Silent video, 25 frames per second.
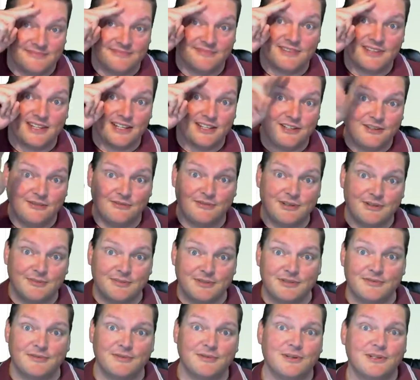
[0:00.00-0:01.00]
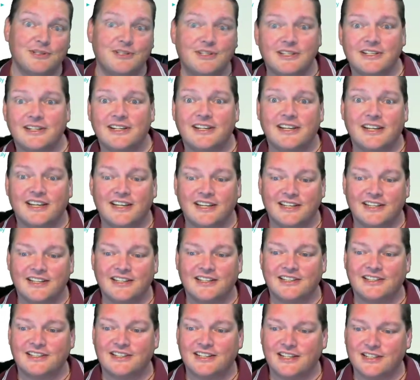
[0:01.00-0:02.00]
Thank you very much for watching,
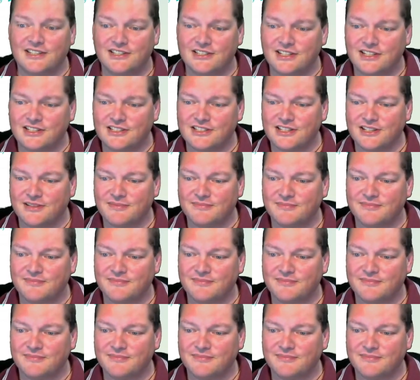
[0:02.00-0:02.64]
and catch you next time.